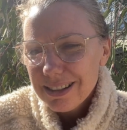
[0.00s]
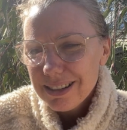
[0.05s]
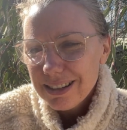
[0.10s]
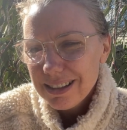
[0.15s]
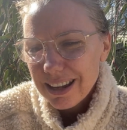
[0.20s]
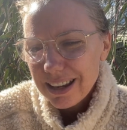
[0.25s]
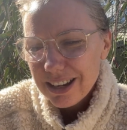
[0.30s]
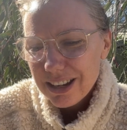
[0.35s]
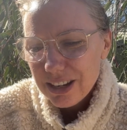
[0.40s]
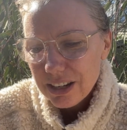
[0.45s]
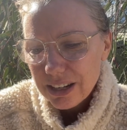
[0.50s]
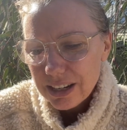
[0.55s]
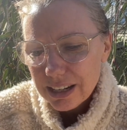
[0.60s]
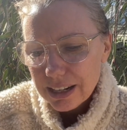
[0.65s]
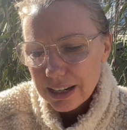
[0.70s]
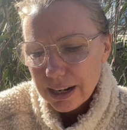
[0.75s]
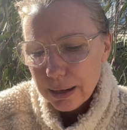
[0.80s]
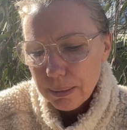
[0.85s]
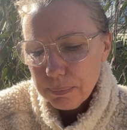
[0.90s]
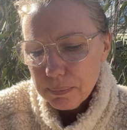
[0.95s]
that you can
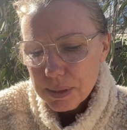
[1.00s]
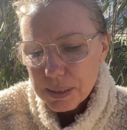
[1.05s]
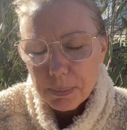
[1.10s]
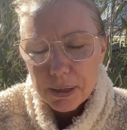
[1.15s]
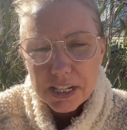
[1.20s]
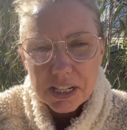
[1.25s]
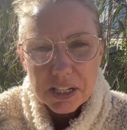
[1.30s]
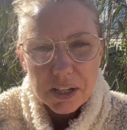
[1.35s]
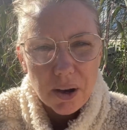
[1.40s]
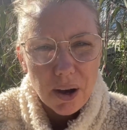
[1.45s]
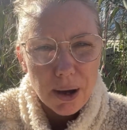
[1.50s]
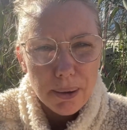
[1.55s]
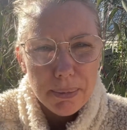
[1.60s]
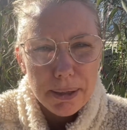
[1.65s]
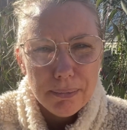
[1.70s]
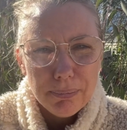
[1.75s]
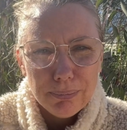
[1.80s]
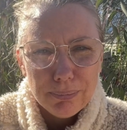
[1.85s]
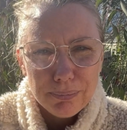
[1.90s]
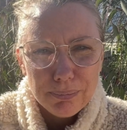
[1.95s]
um, spend time
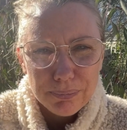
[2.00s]
in